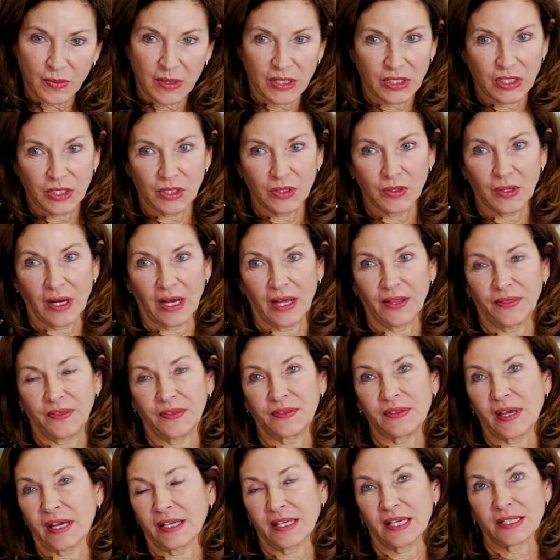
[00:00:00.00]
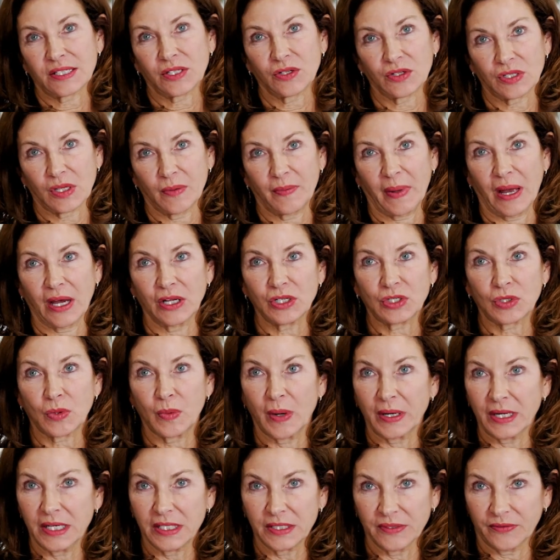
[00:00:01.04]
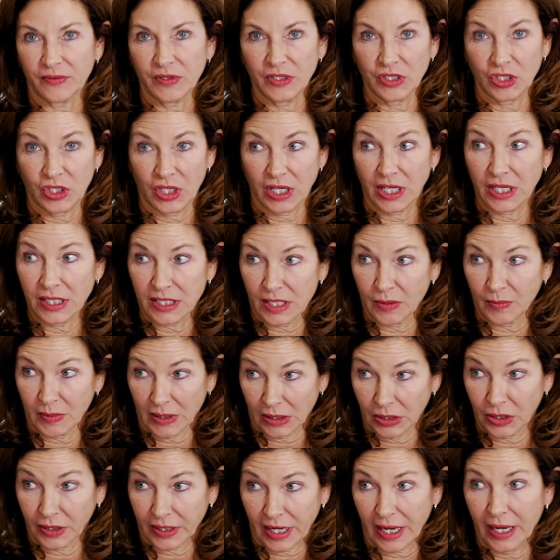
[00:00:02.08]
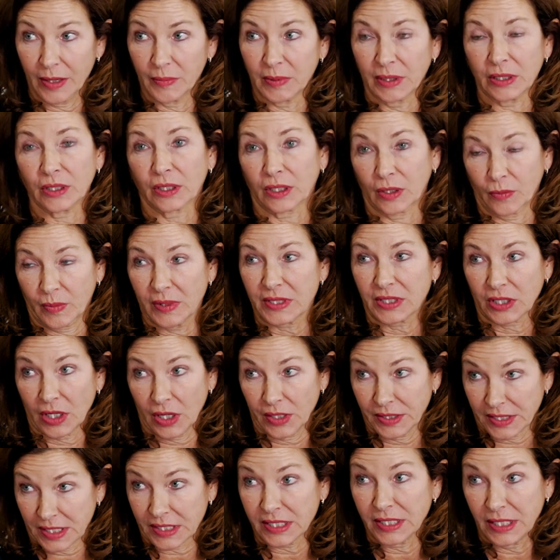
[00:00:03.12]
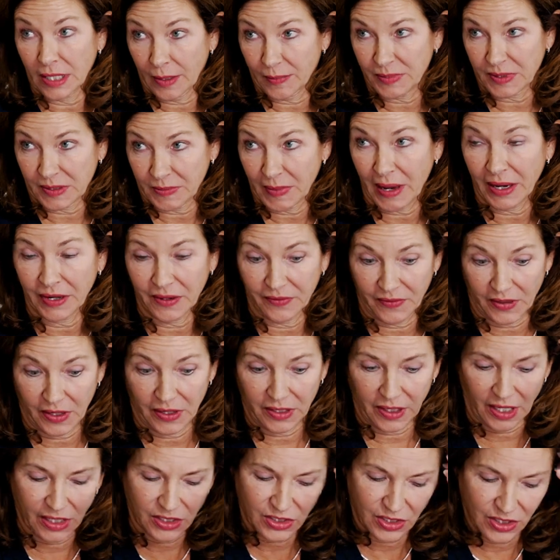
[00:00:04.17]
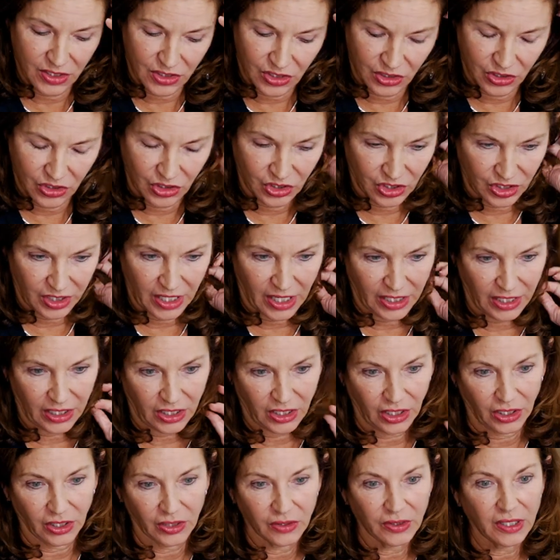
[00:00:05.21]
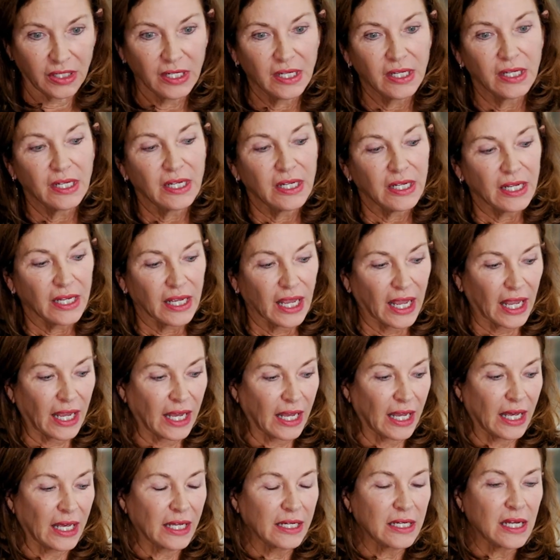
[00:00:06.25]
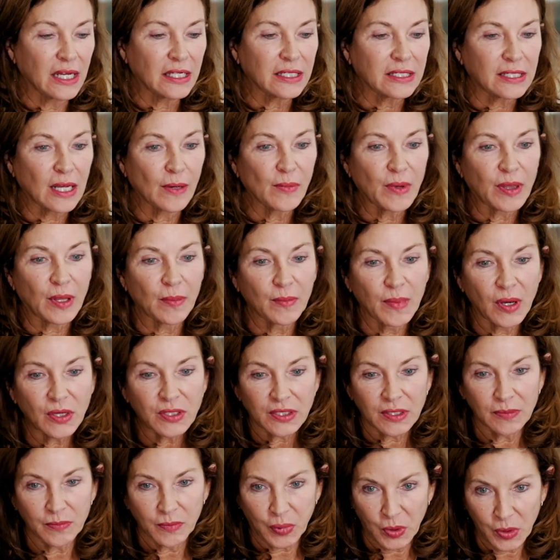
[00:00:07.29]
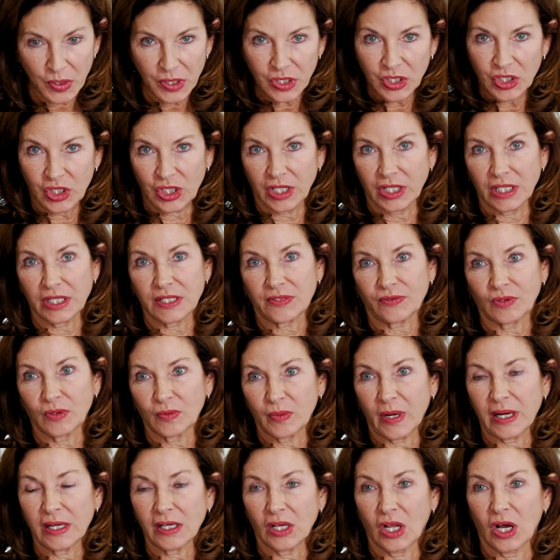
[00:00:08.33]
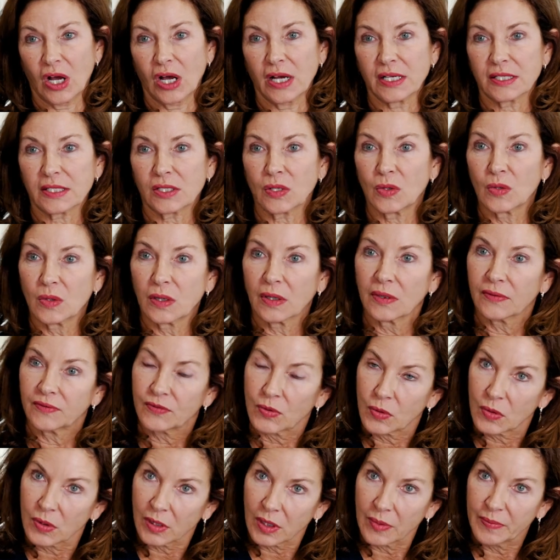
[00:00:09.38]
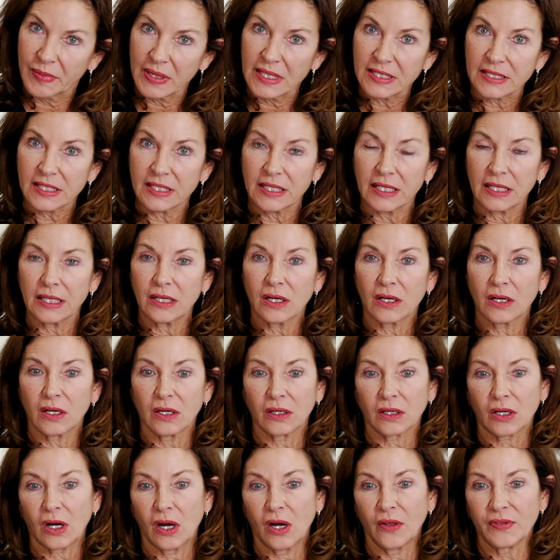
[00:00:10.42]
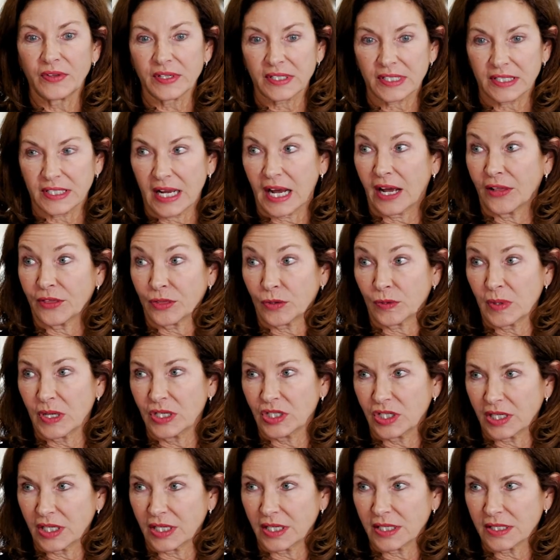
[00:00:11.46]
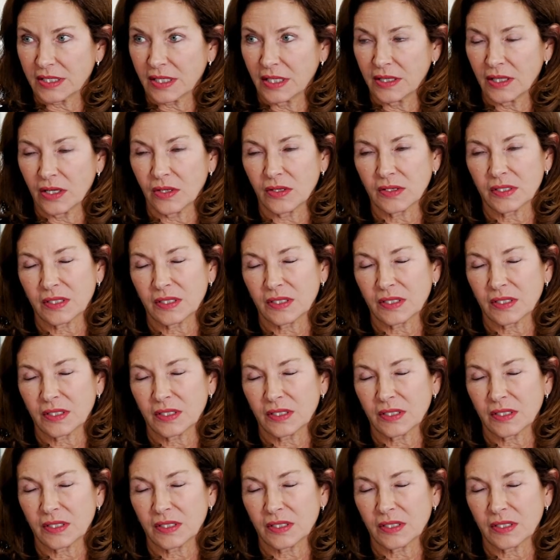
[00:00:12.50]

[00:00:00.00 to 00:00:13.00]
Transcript: we do, I guess there's about 20 different genes that we look at. We look at what's called SNPs, minor variations in your genetic code. And some of the most important genes for weight loss or for obesity are called the STAT3 genes. And